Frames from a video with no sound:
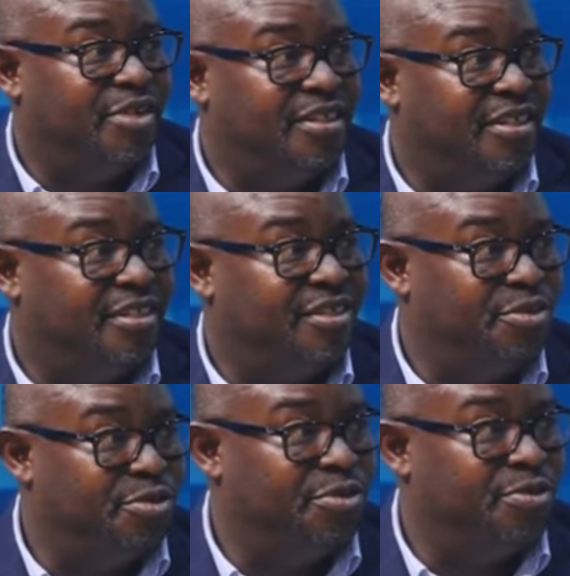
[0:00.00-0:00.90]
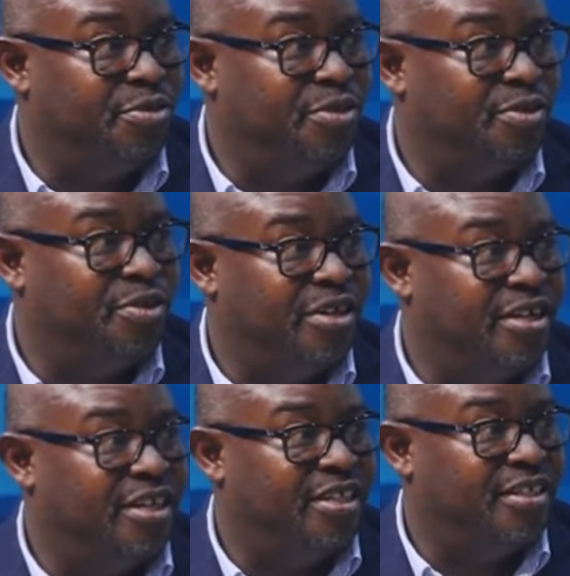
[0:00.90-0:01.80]
much as, you know, on our
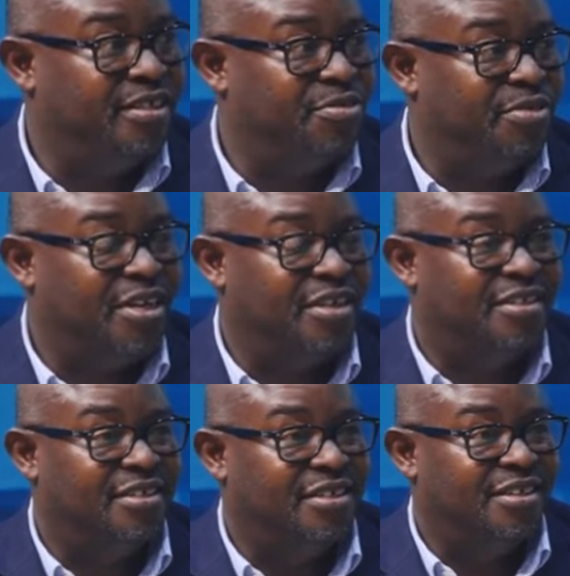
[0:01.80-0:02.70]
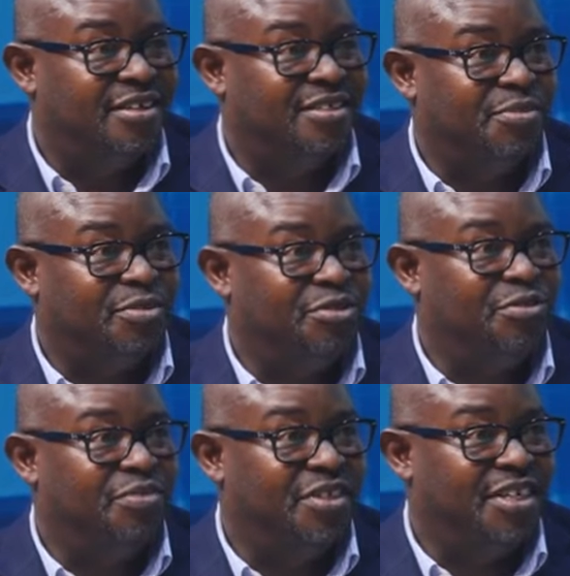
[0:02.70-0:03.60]
19th, we are supposed to
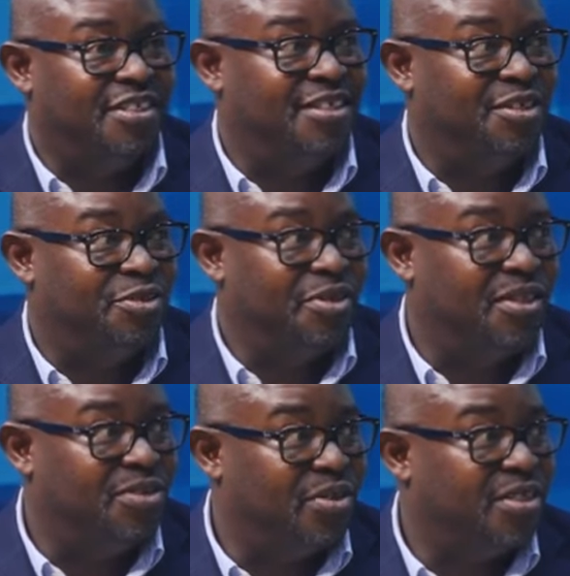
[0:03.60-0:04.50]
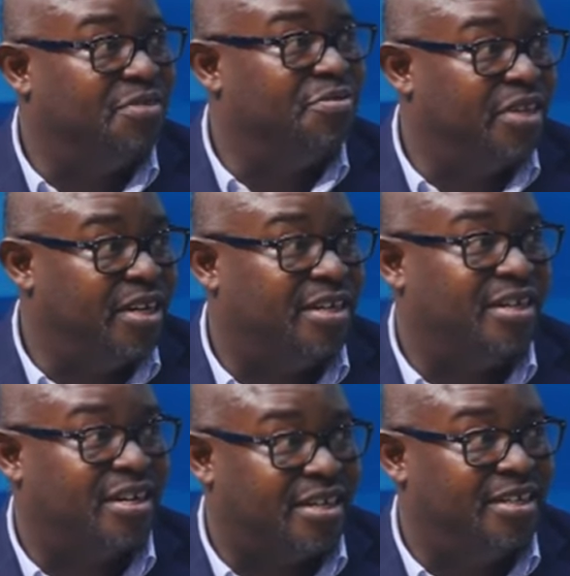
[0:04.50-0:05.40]
be just enjoying. It was a very
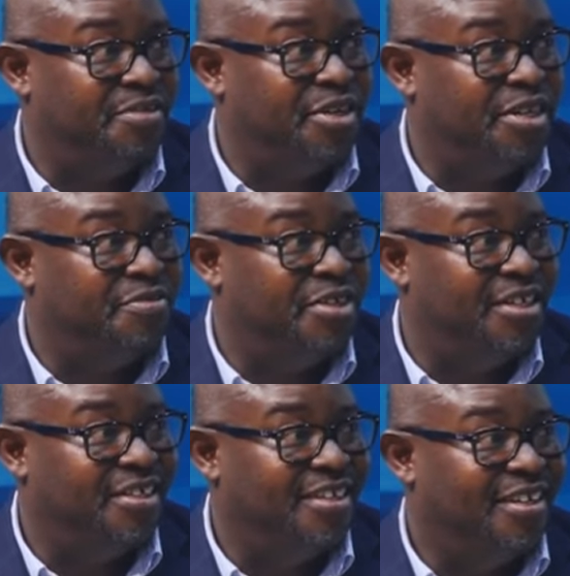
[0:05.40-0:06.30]
academic evening.